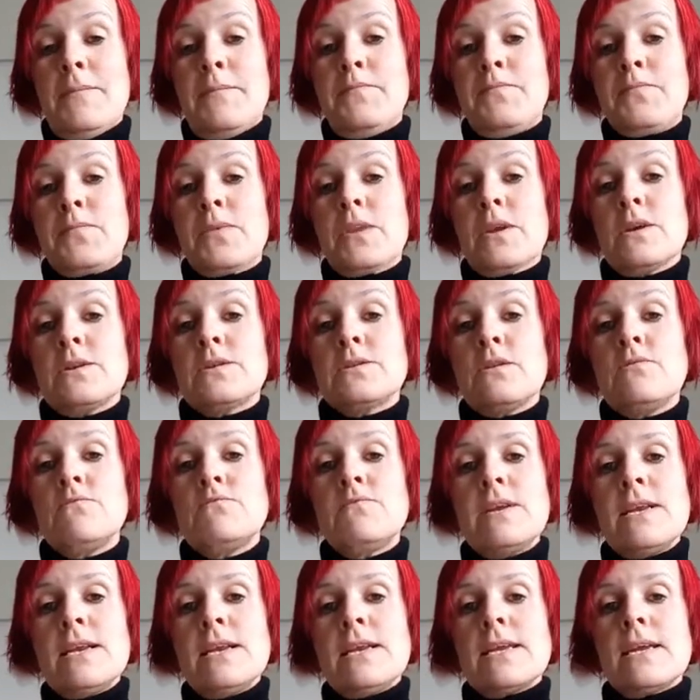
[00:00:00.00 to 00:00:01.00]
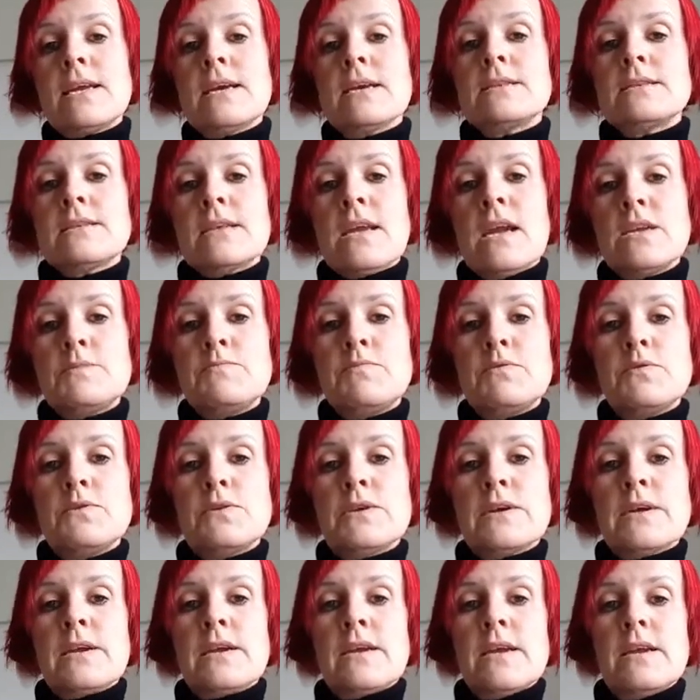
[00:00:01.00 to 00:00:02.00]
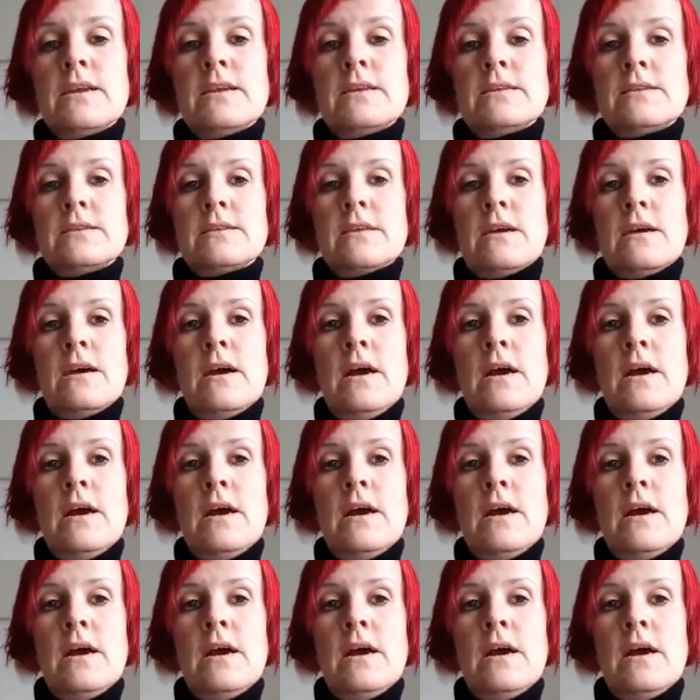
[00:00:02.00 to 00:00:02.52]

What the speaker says: So really a sketchbook is